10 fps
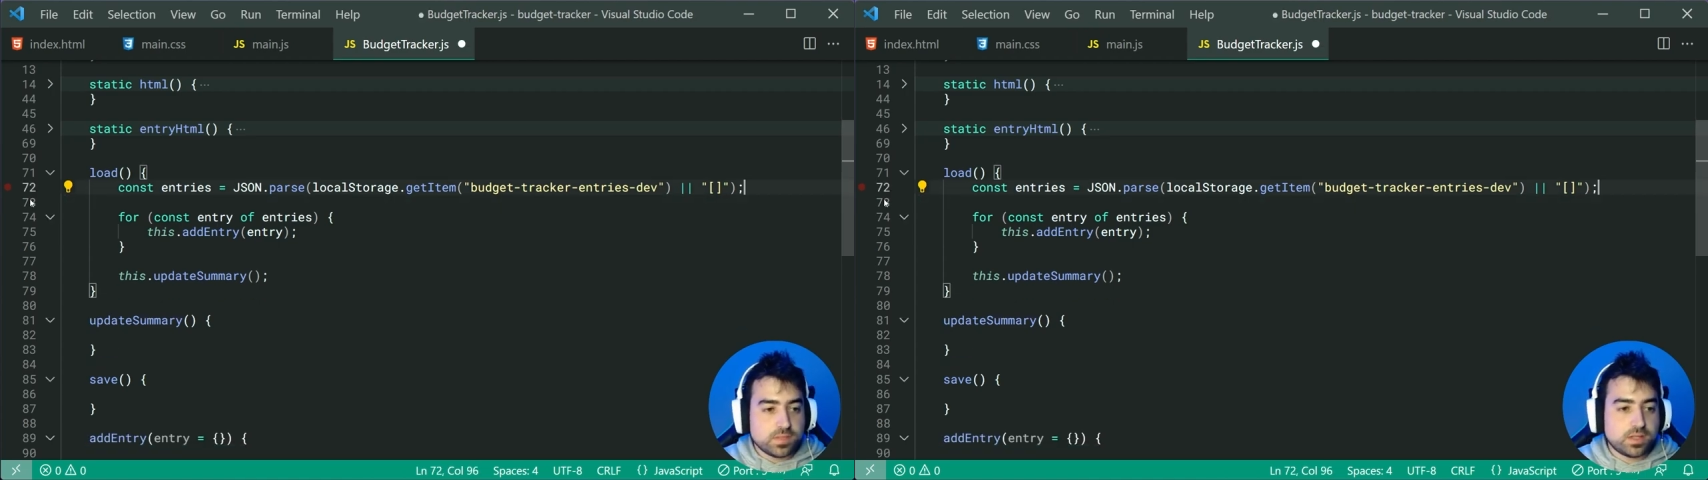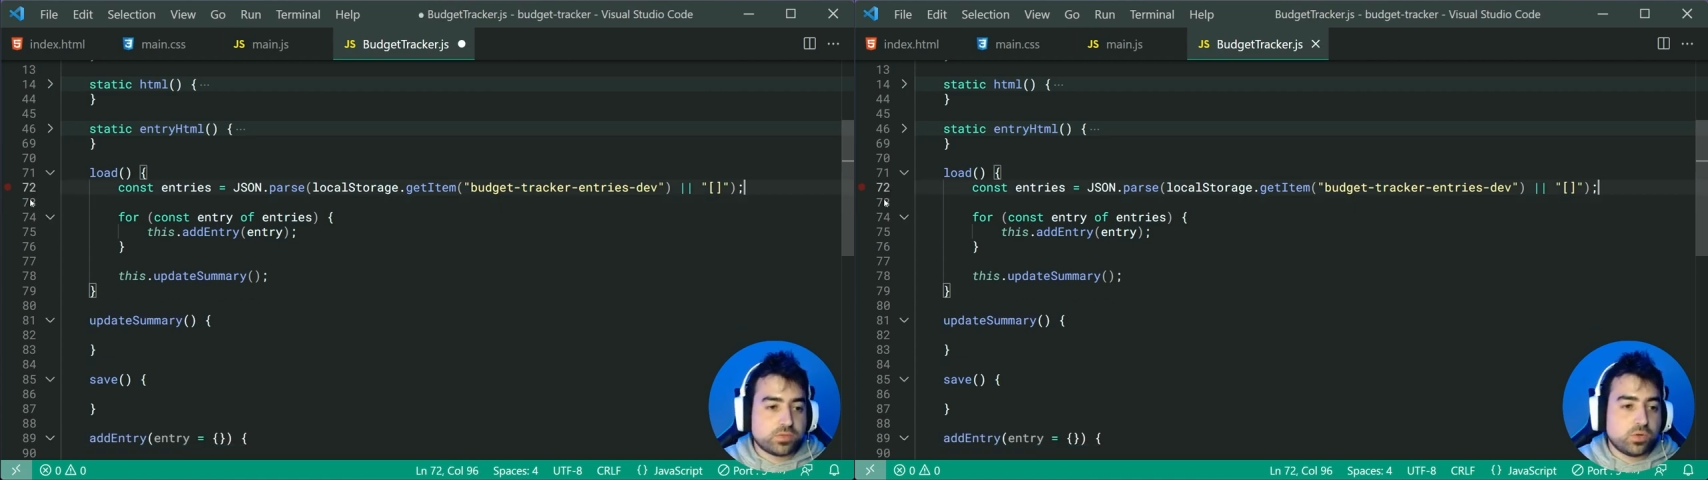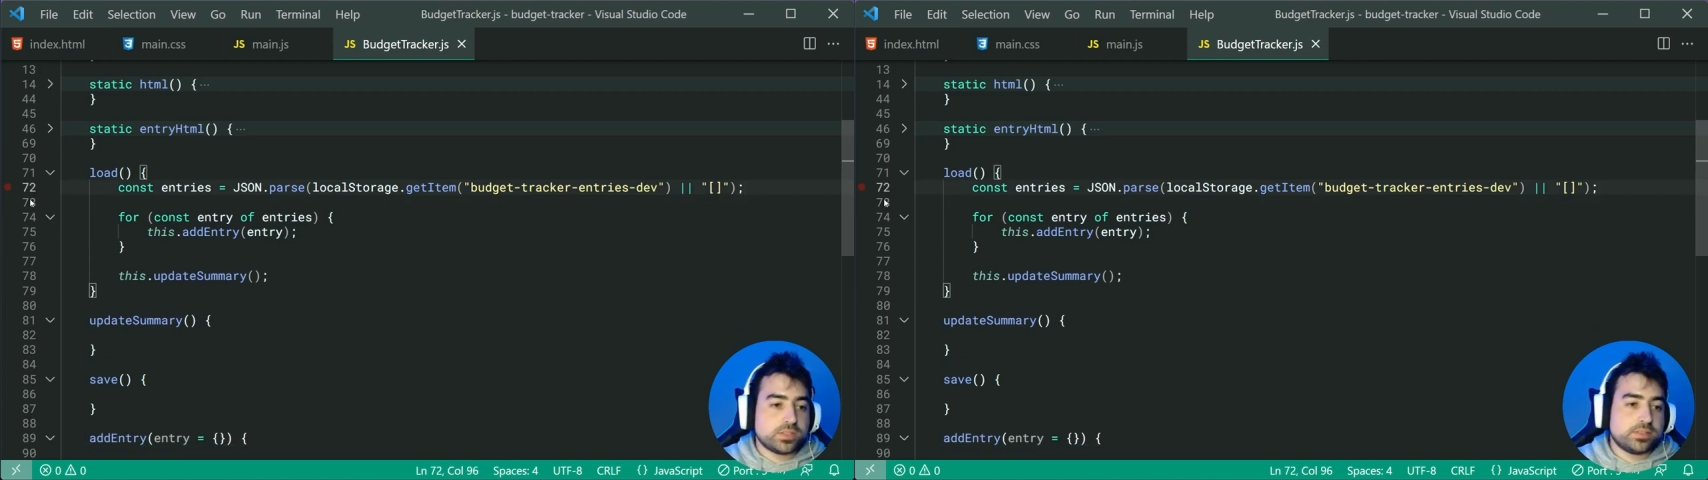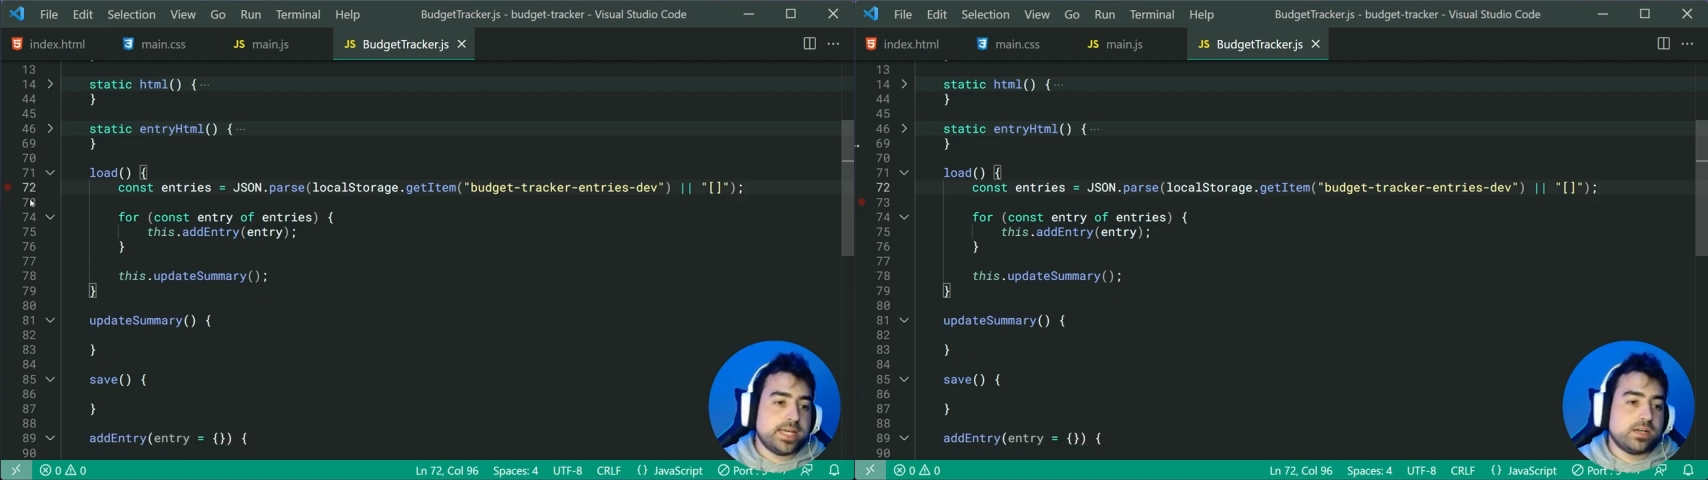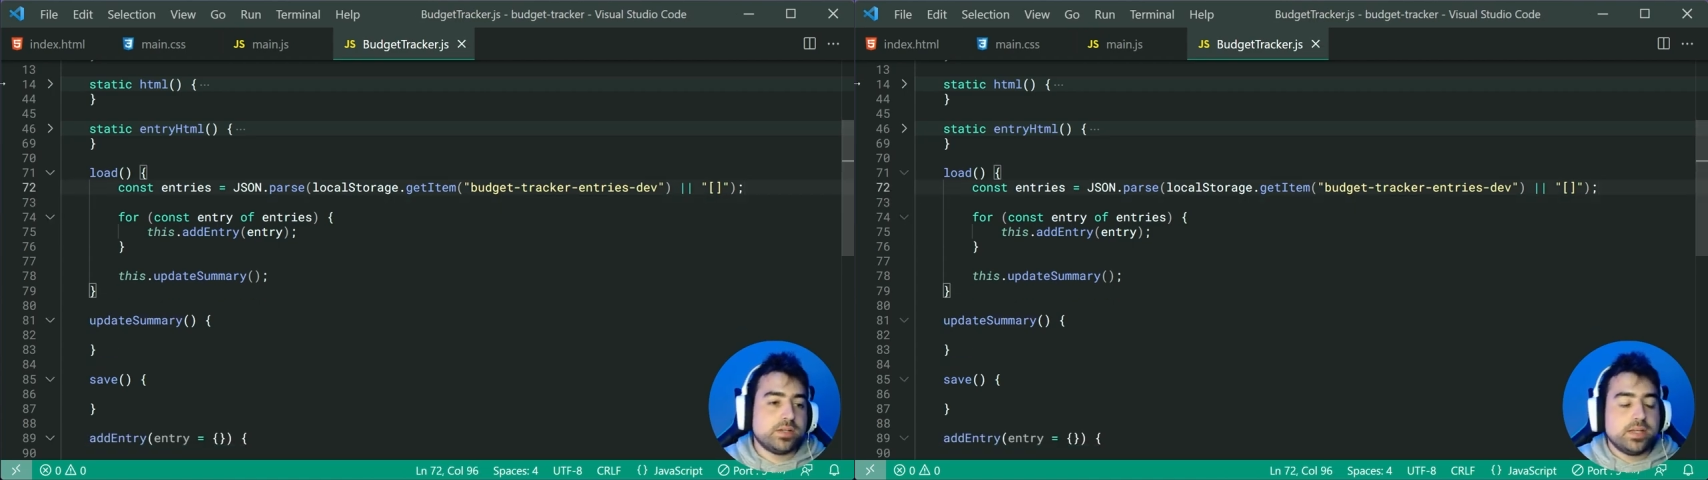of course,
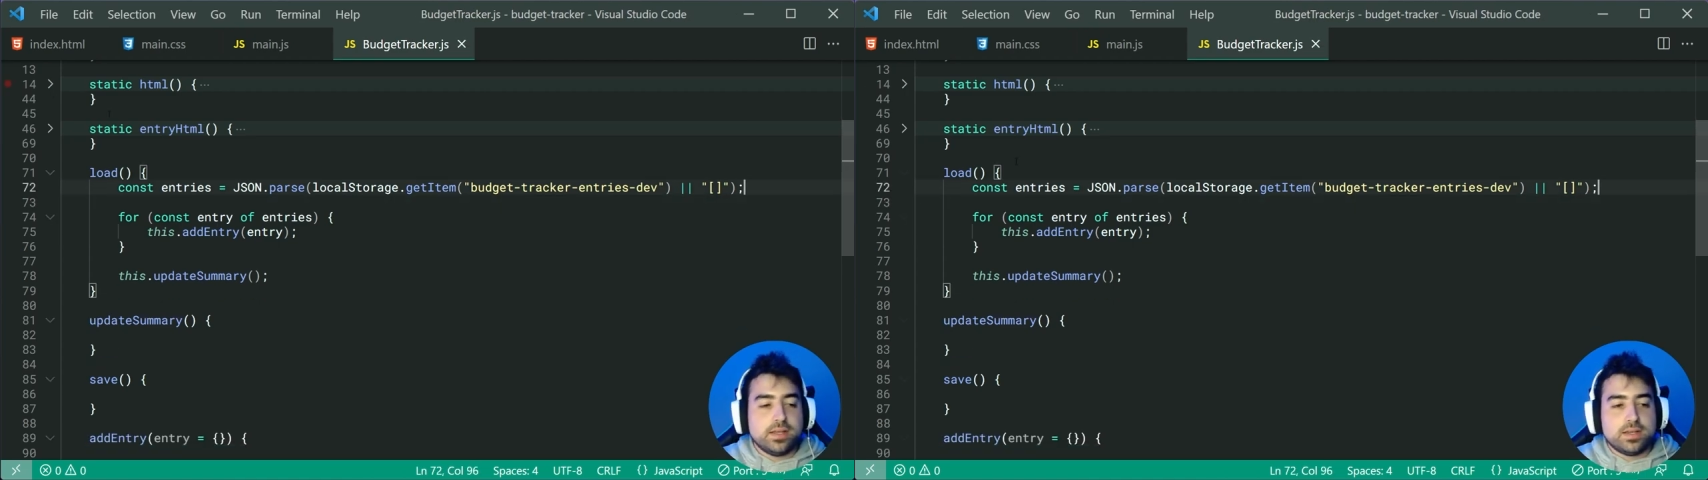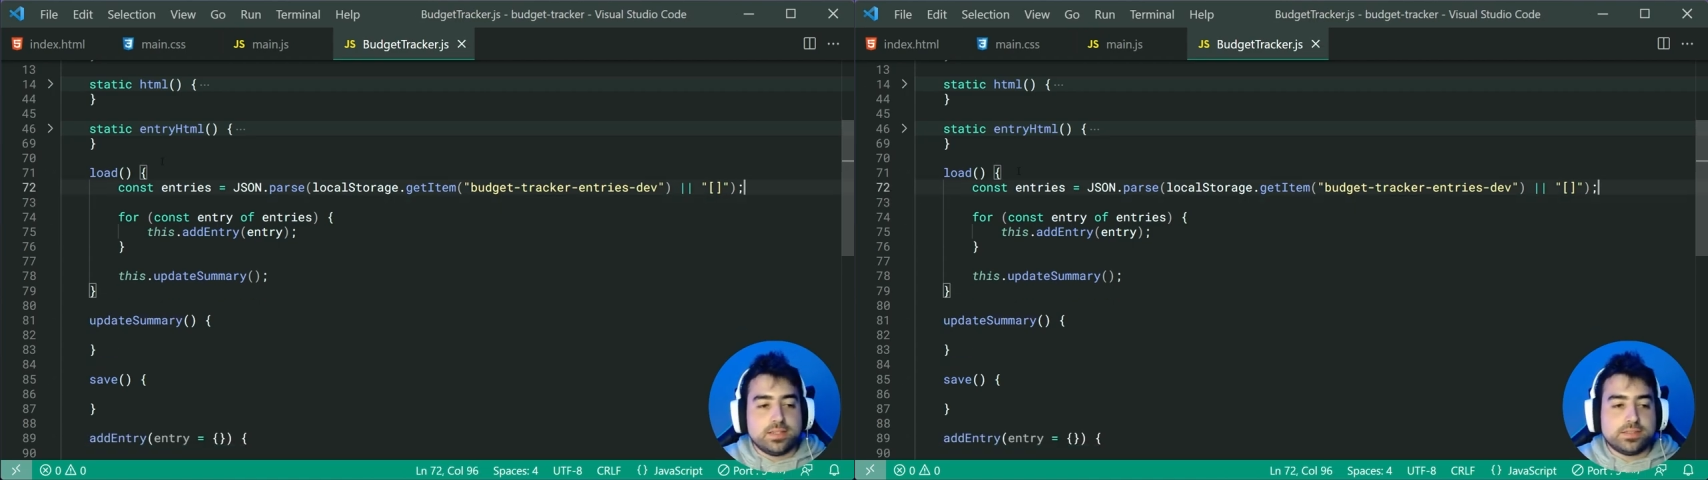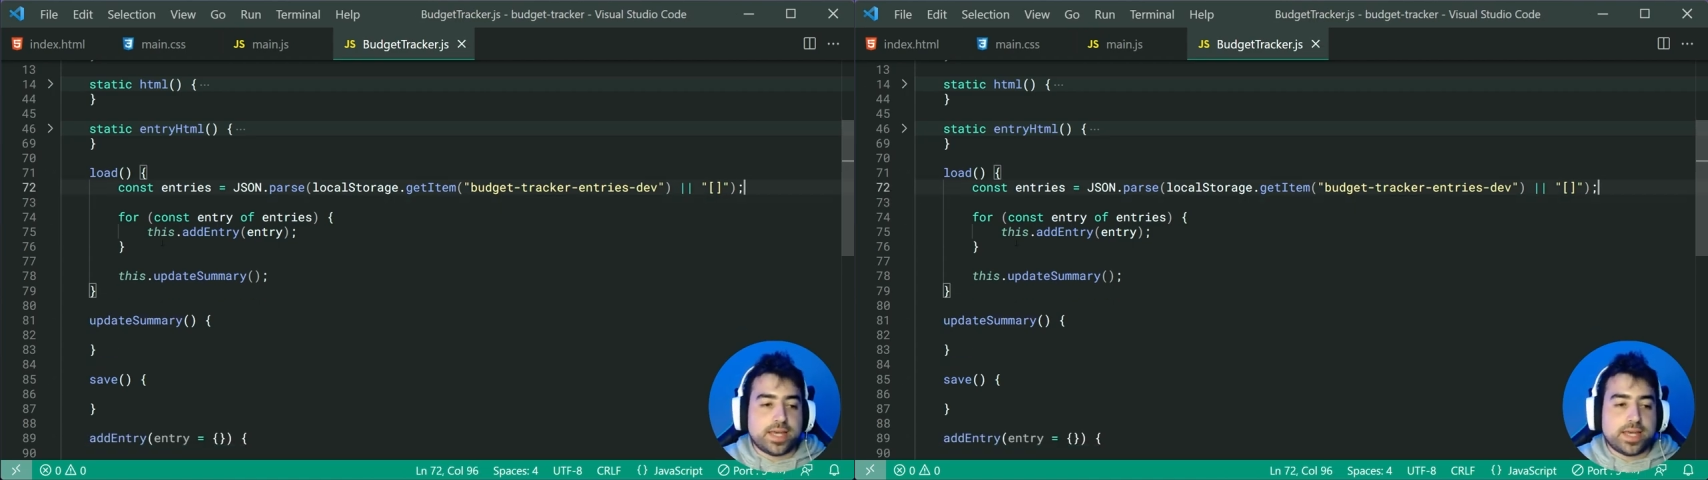now this